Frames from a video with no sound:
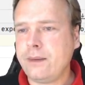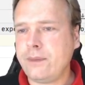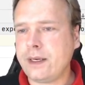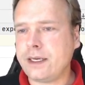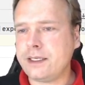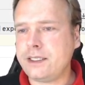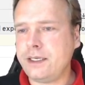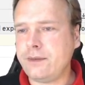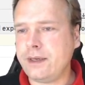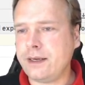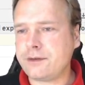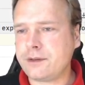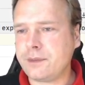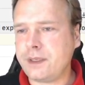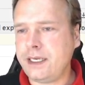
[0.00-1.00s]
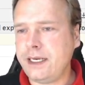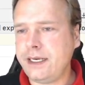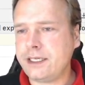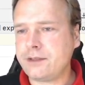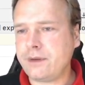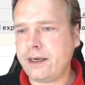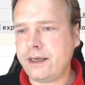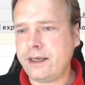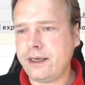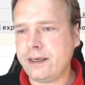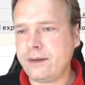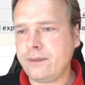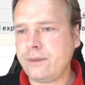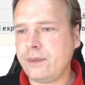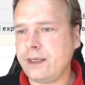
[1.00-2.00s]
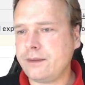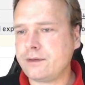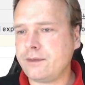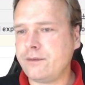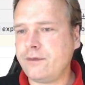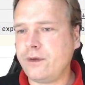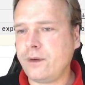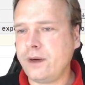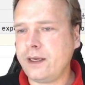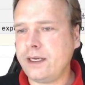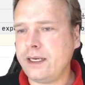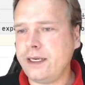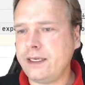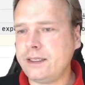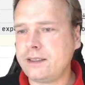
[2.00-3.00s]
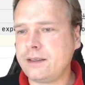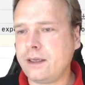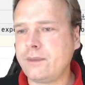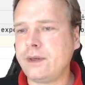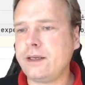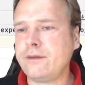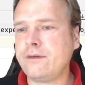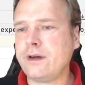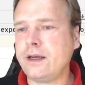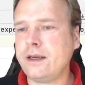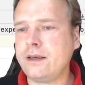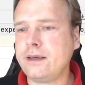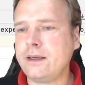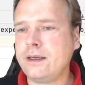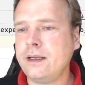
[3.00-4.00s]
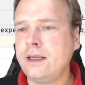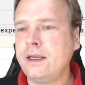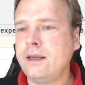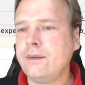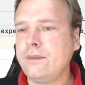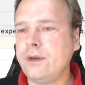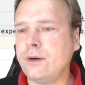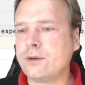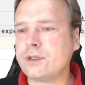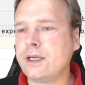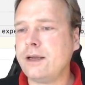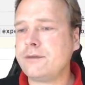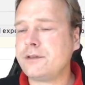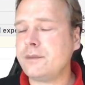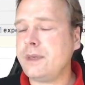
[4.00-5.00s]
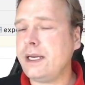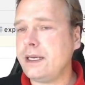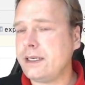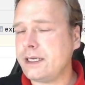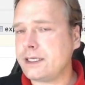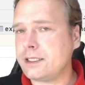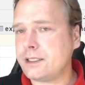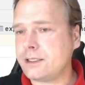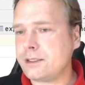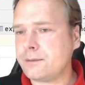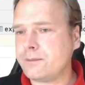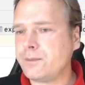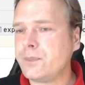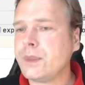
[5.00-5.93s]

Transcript: We can see we have some keys right here. We have some foreign keys that we defined. We also have some indexes.